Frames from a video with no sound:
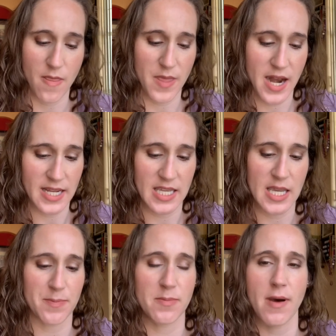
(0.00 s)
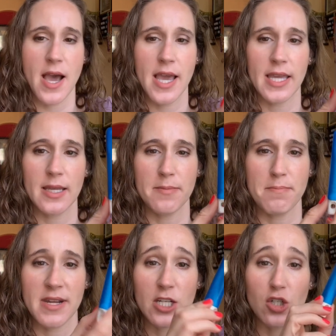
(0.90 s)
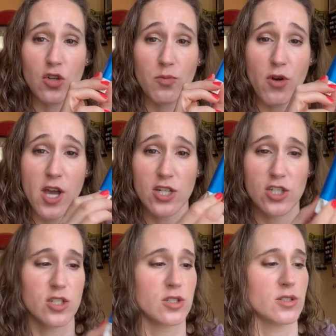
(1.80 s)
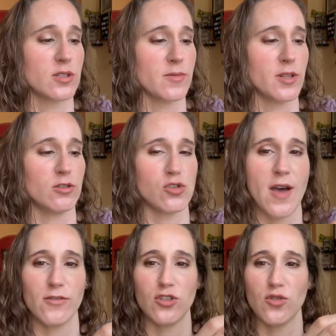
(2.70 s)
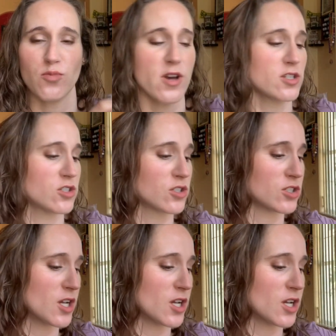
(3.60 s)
Then I keep my mini toothbrush, little travel toothbrush.